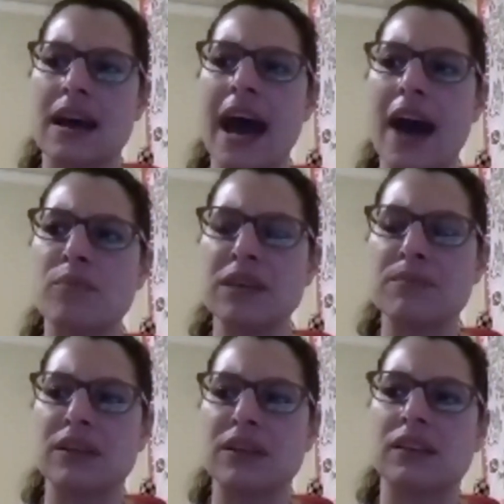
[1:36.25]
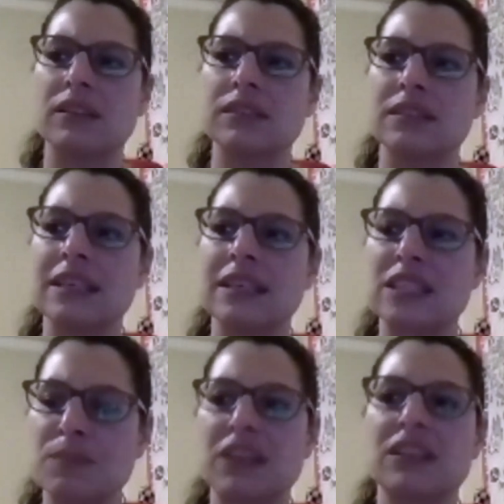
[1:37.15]
how people
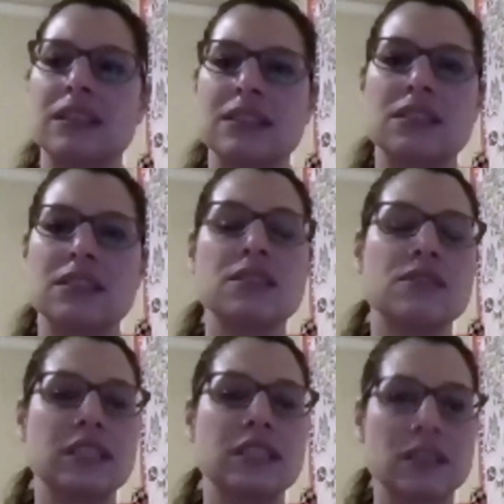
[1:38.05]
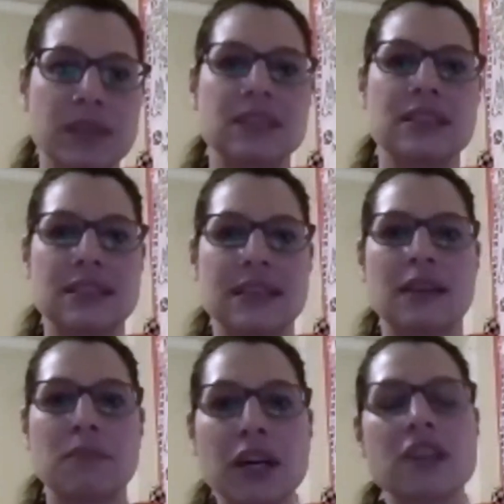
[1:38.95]
experience new disciplines as they
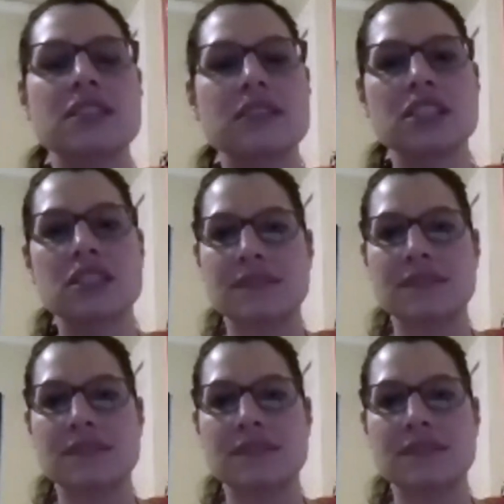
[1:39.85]
emerge. There's just